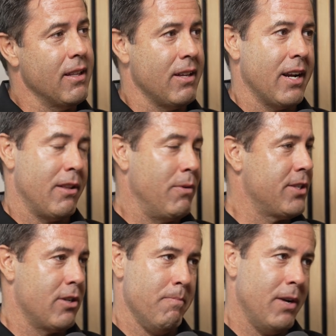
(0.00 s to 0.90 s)
A lot of the
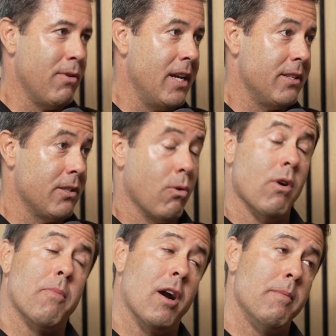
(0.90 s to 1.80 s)
rest are mid rises
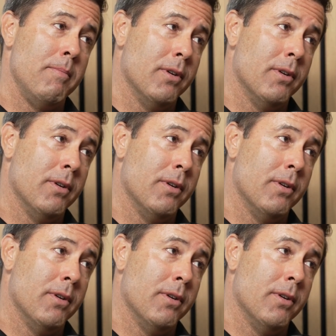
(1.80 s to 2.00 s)
or apartment